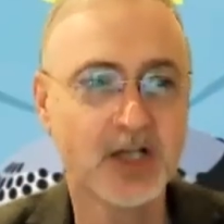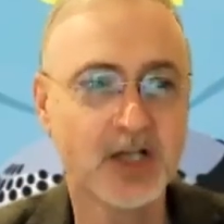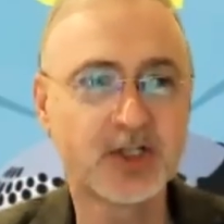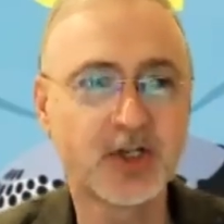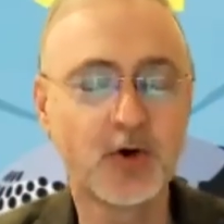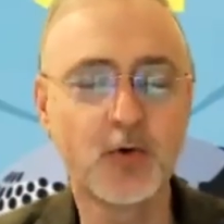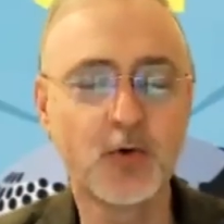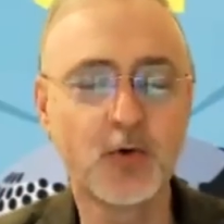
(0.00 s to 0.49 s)

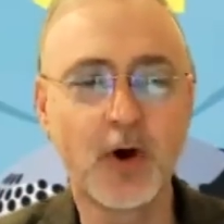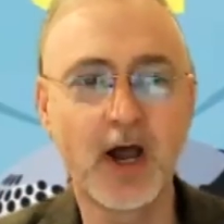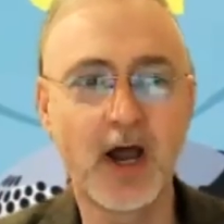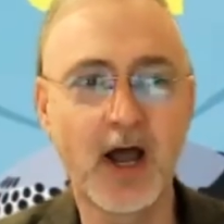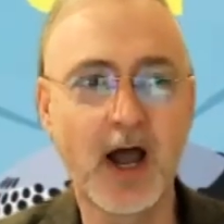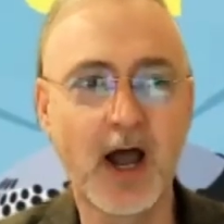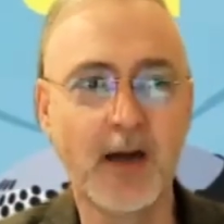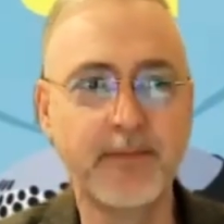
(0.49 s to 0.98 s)

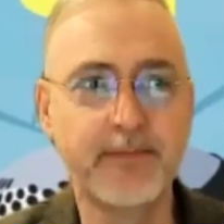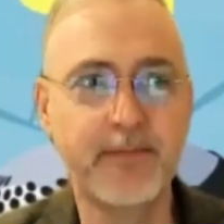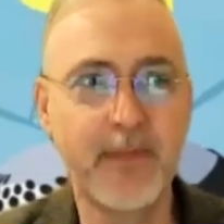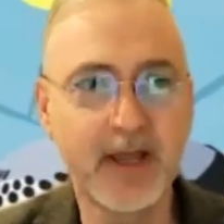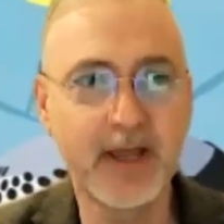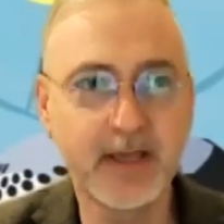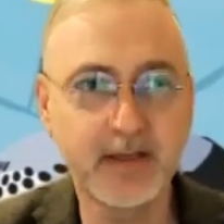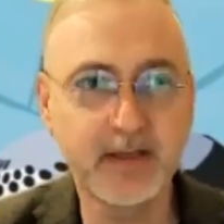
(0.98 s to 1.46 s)
So
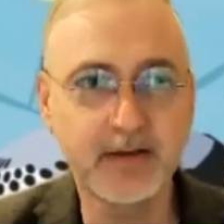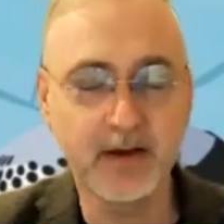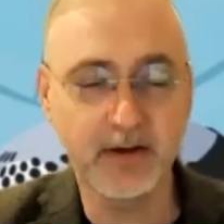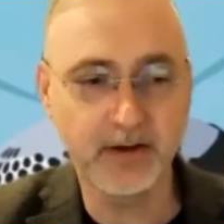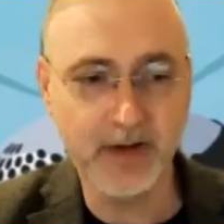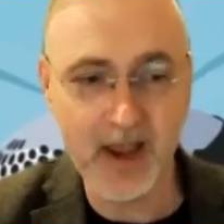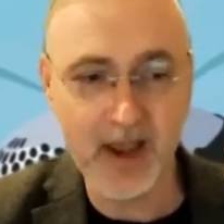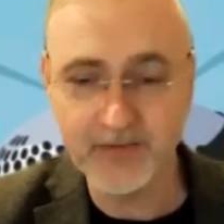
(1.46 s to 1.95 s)

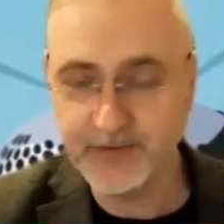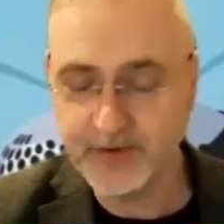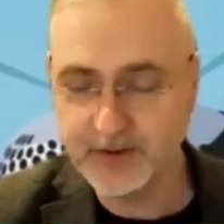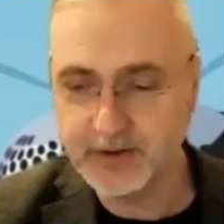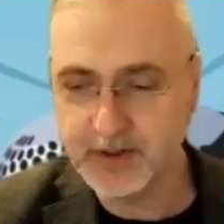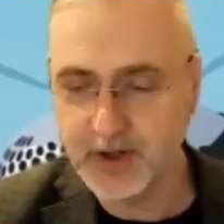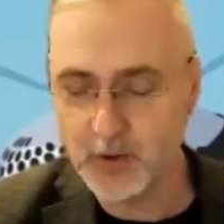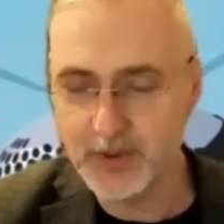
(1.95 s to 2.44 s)

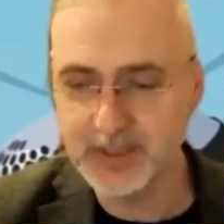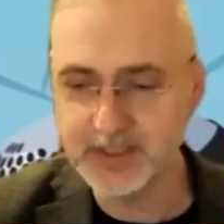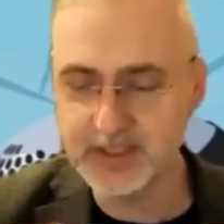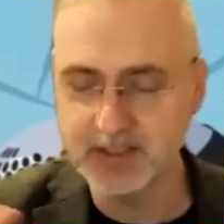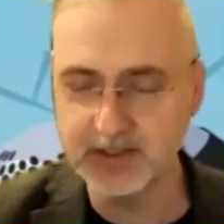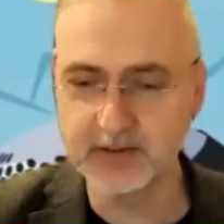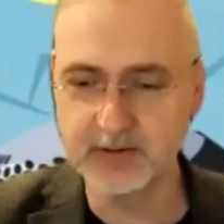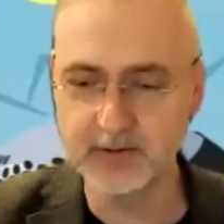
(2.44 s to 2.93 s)
after going
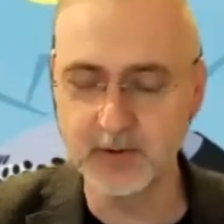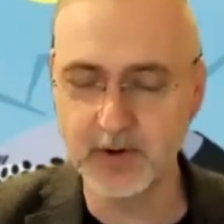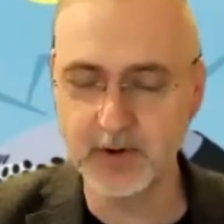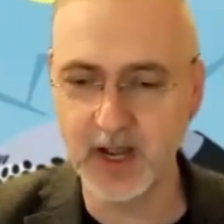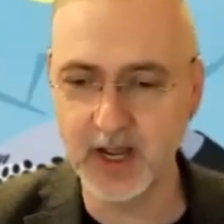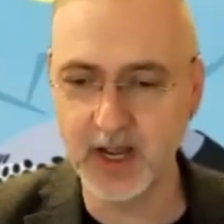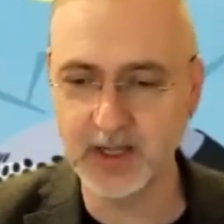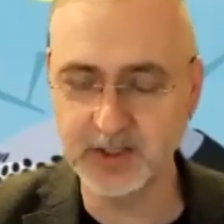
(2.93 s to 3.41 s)

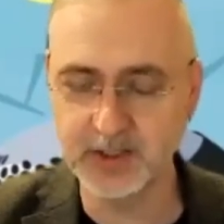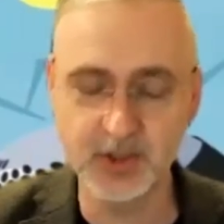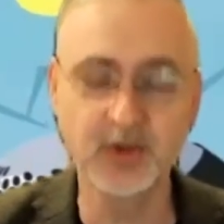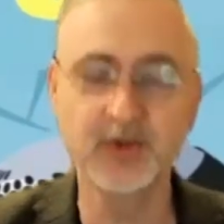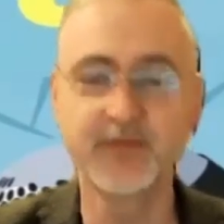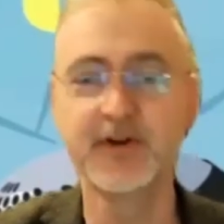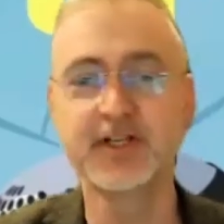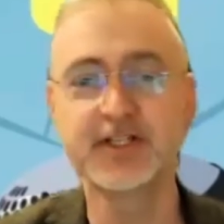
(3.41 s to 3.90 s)
to
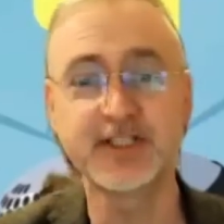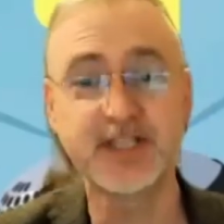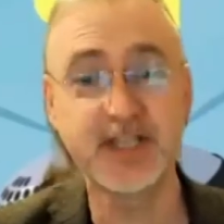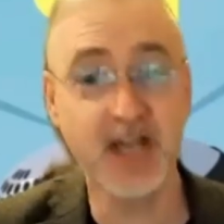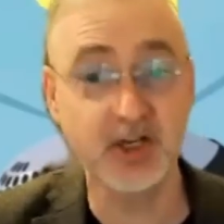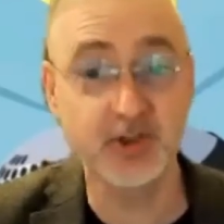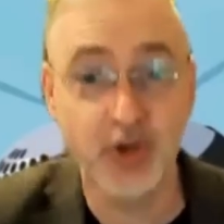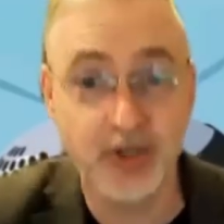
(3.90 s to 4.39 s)

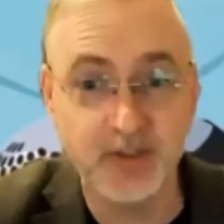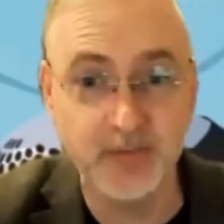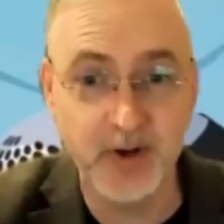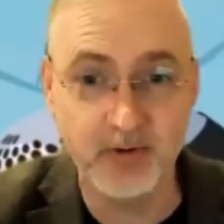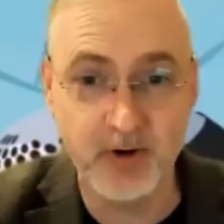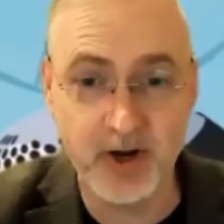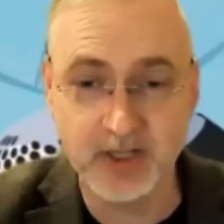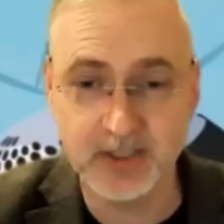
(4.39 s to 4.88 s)
university, I tried to
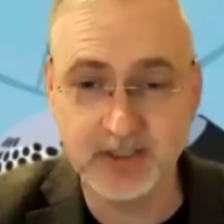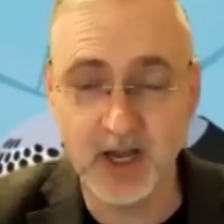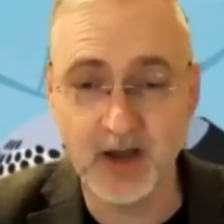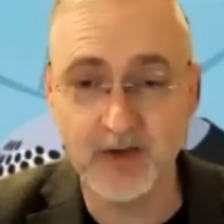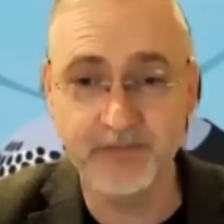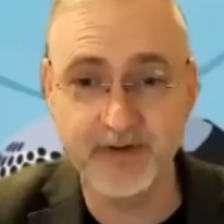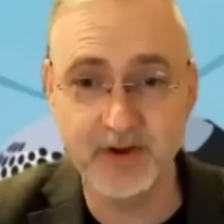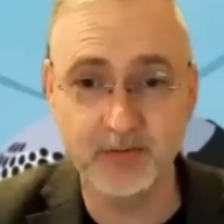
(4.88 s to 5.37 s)
be a rock
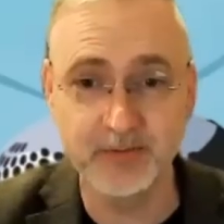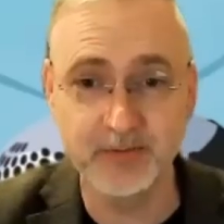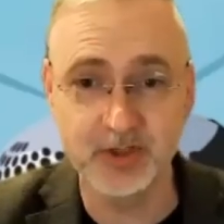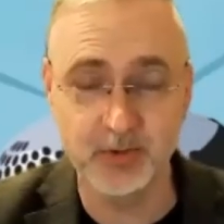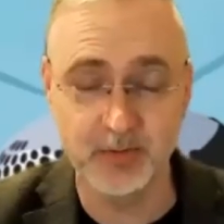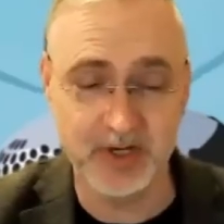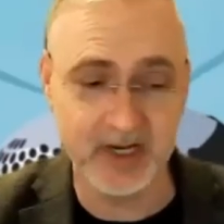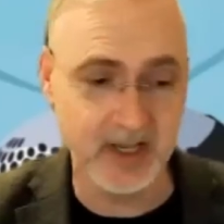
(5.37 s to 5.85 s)
star, failed
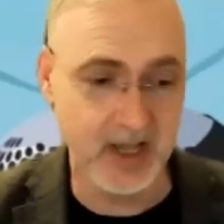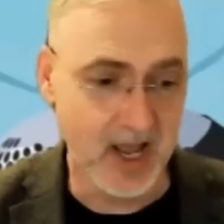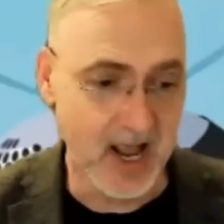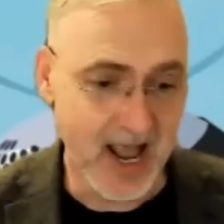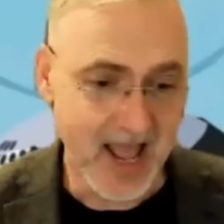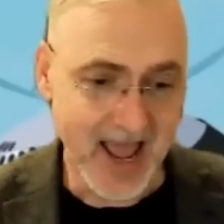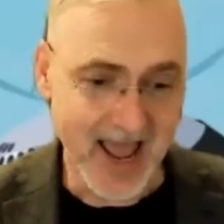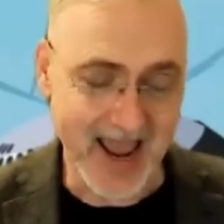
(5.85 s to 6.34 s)
miserably,
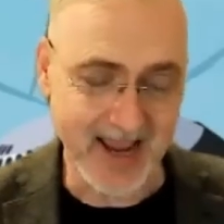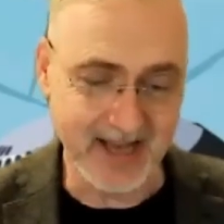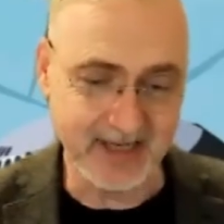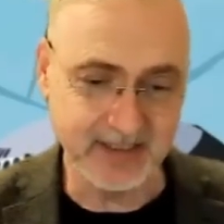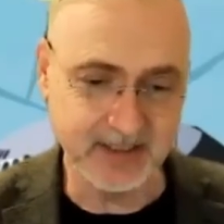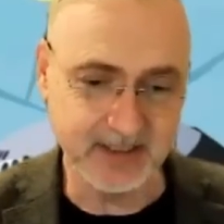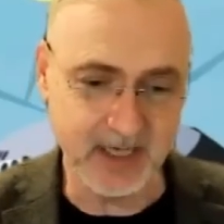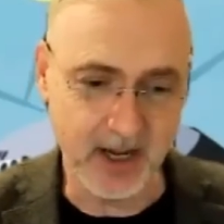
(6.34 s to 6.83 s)

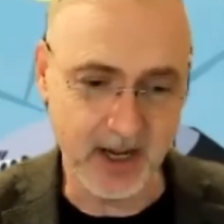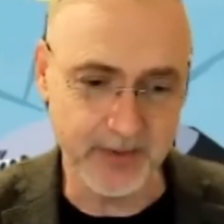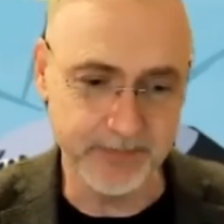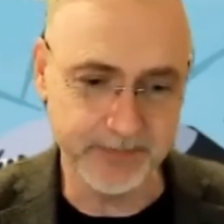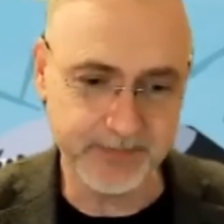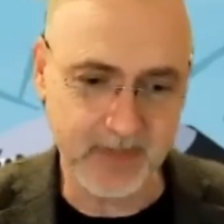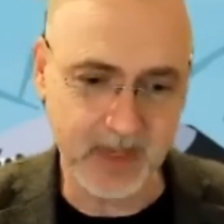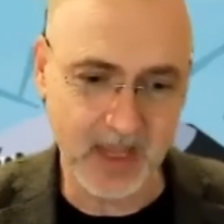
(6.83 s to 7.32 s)
and
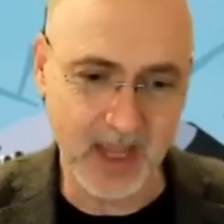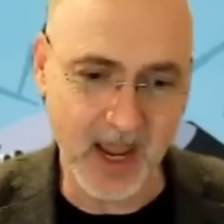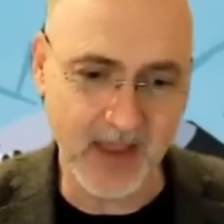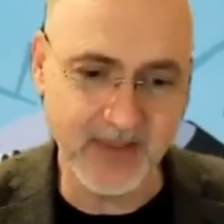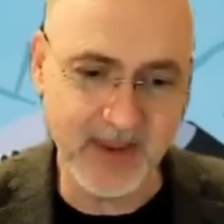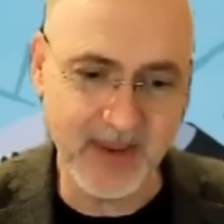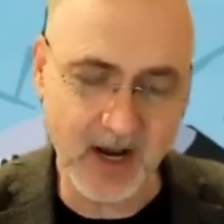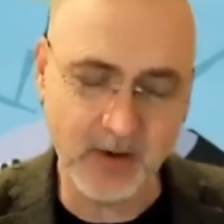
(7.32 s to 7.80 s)

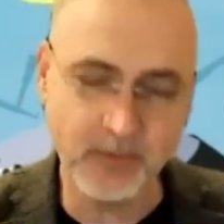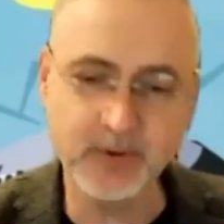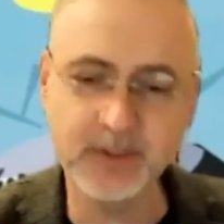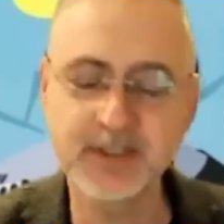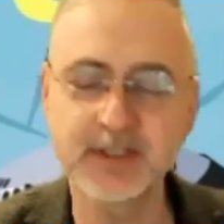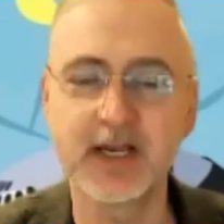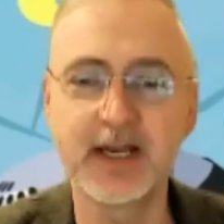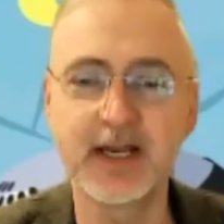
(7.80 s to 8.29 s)
then I
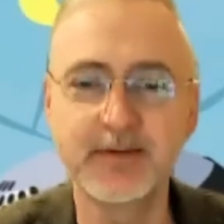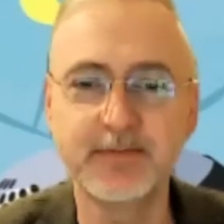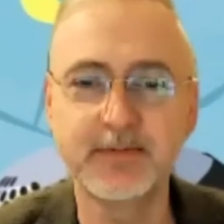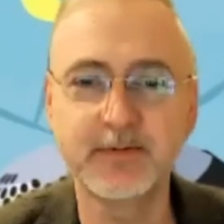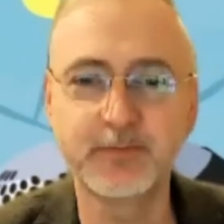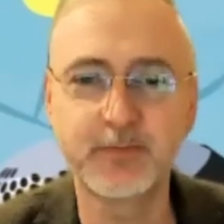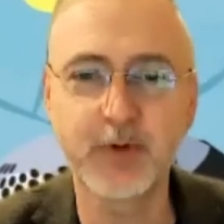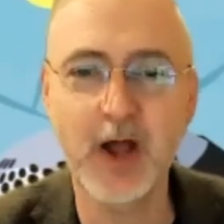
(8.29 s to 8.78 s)
was
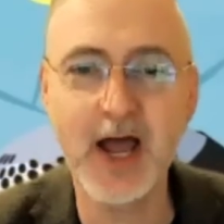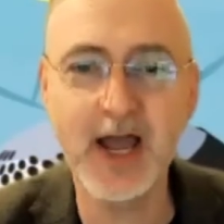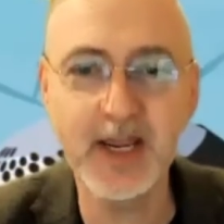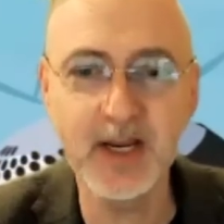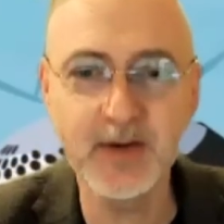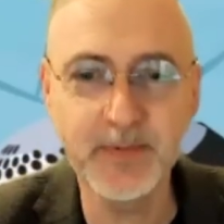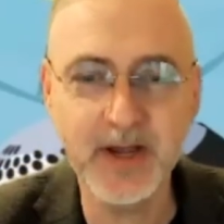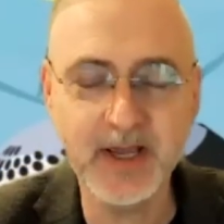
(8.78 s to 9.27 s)

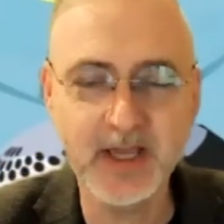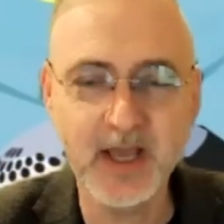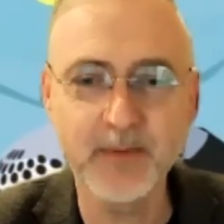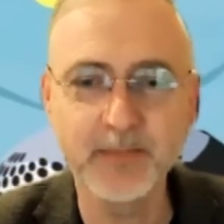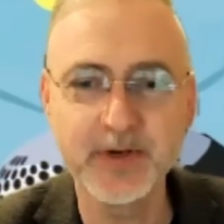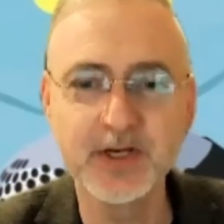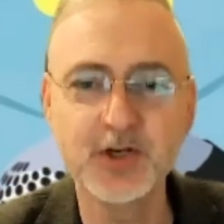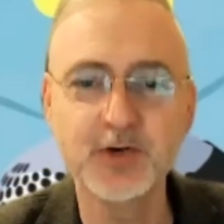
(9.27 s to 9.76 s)
hired by a
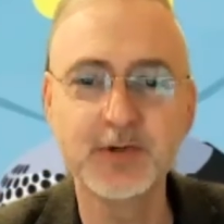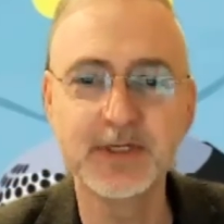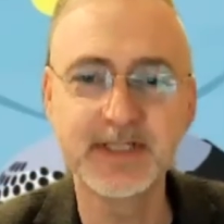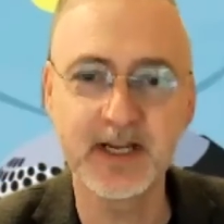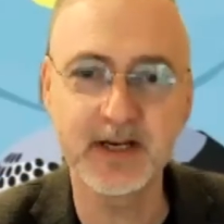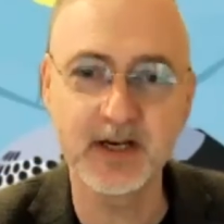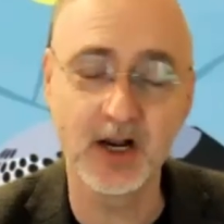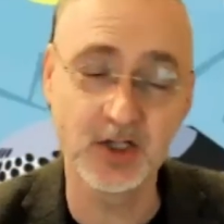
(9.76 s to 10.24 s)
company doing
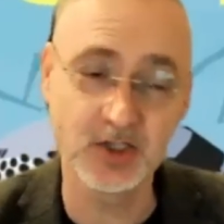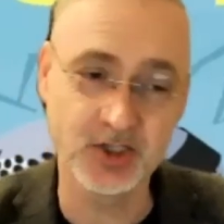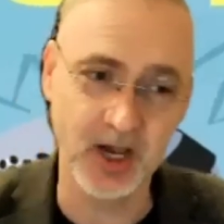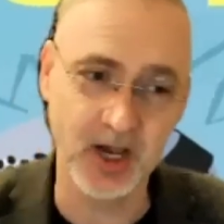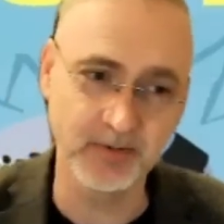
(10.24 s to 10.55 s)
technology.